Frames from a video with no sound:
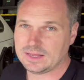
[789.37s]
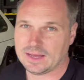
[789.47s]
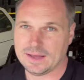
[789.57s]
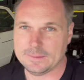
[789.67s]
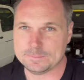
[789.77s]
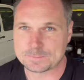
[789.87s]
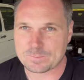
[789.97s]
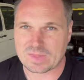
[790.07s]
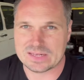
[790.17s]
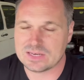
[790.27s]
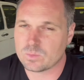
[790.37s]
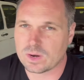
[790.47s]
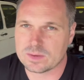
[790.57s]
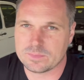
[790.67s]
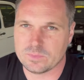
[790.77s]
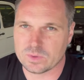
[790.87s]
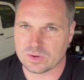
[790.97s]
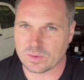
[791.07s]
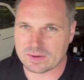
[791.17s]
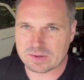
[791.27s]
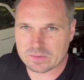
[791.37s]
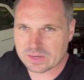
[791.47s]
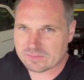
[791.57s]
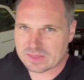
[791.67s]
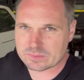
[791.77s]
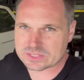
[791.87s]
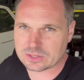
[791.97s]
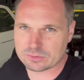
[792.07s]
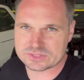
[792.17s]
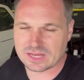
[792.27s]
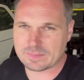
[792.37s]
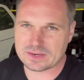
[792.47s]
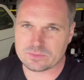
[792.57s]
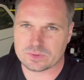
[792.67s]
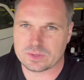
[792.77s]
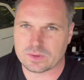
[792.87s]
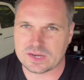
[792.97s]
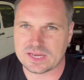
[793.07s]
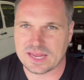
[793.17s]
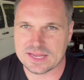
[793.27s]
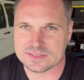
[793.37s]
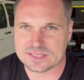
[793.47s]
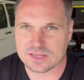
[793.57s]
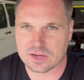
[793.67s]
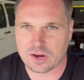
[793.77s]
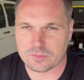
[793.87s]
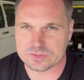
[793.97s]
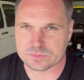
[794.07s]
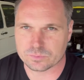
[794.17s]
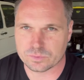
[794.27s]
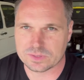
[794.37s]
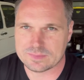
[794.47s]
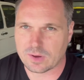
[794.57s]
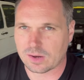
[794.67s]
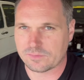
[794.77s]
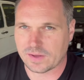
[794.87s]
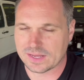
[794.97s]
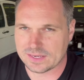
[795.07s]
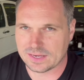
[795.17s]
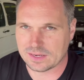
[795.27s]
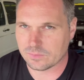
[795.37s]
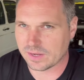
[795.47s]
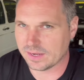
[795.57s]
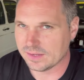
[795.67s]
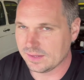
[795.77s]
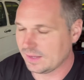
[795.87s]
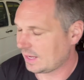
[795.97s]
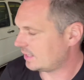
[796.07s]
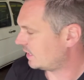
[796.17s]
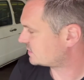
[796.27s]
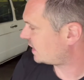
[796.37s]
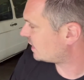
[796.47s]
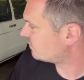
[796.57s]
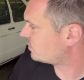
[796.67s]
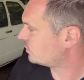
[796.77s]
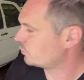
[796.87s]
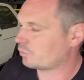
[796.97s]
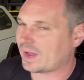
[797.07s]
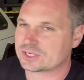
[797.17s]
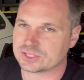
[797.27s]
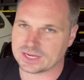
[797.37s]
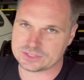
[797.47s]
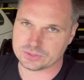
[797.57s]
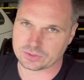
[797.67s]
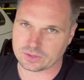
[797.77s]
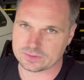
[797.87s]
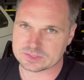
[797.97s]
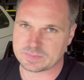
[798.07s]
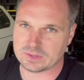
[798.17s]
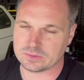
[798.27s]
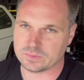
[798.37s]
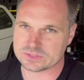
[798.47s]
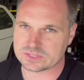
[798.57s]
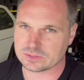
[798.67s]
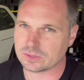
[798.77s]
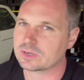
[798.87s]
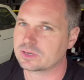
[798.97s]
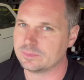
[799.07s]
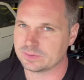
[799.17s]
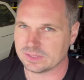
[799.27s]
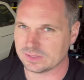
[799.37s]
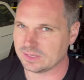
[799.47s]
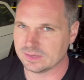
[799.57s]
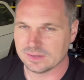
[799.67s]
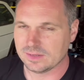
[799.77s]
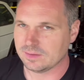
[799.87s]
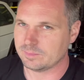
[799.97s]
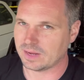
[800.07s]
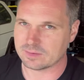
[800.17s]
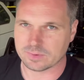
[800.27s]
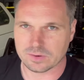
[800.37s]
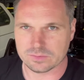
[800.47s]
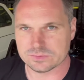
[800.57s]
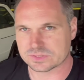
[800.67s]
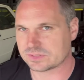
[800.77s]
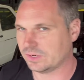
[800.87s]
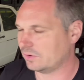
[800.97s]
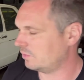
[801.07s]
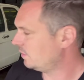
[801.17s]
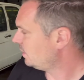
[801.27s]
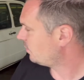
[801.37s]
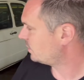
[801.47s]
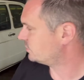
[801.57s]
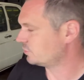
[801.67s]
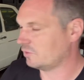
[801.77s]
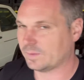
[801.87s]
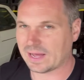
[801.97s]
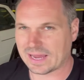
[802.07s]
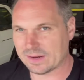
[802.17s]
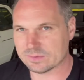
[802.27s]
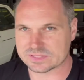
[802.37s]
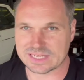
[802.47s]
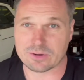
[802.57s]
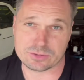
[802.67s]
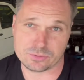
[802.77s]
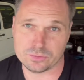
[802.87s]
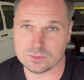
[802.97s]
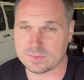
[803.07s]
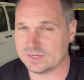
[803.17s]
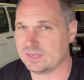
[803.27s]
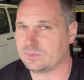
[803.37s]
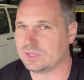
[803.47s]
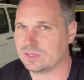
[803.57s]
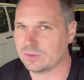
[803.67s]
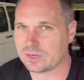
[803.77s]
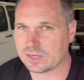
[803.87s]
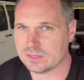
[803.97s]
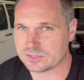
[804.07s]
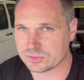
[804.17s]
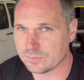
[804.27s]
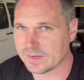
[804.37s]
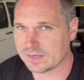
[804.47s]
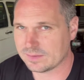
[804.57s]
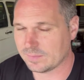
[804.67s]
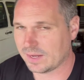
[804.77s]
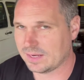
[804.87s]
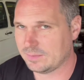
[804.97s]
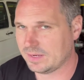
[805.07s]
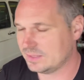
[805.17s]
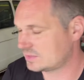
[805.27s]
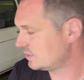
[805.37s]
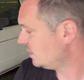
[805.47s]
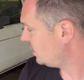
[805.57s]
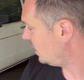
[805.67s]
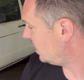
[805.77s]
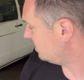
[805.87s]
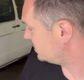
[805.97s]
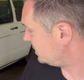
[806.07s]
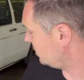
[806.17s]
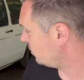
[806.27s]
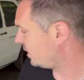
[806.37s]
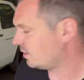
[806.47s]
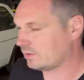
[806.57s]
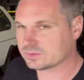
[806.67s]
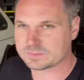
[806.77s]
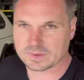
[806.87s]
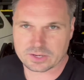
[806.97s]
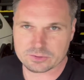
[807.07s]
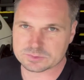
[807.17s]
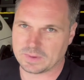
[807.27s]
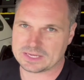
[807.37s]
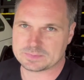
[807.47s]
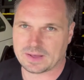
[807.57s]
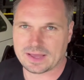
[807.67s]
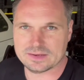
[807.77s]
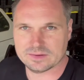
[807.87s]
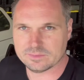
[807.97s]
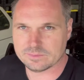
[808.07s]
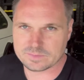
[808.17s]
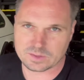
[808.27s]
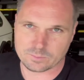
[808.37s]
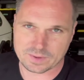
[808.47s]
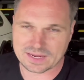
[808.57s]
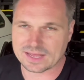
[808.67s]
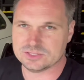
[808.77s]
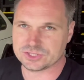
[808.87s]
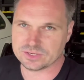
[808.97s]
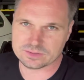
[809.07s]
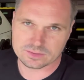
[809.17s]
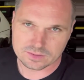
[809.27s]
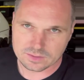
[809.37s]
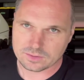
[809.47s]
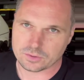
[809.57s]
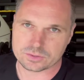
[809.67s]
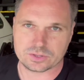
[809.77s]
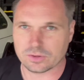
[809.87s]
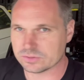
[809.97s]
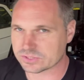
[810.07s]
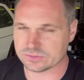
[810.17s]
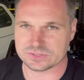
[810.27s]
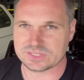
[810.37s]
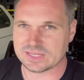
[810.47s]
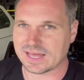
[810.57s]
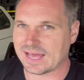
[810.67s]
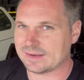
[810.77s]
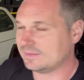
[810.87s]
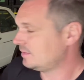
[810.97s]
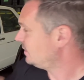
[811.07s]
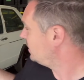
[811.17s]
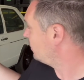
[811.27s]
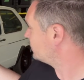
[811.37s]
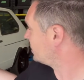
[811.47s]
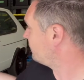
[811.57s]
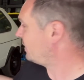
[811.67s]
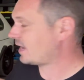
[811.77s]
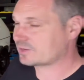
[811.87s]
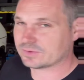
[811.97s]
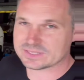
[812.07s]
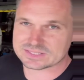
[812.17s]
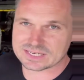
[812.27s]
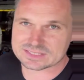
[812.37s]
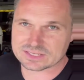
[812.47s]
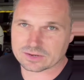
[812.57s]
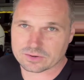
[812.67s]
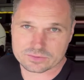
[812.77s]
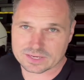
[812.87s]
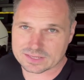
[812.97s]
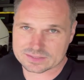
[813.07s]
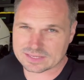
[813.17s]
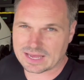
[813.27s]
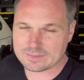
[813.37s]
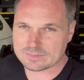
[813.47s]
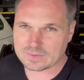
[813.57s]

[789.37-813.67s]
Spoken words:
I didn't want to, when everything was closed up, I didn't really want any hints that the car was really modified in any way. And that's kind of the direction I took on this build, was to look completely bare bones. When it drove by, it sounded cool, but it didn't really look assuming by any means. Steel wheels, but huge brakes behind them, big engine, hood closed, couldn't see that. It's got factory seats in it, or did at the time.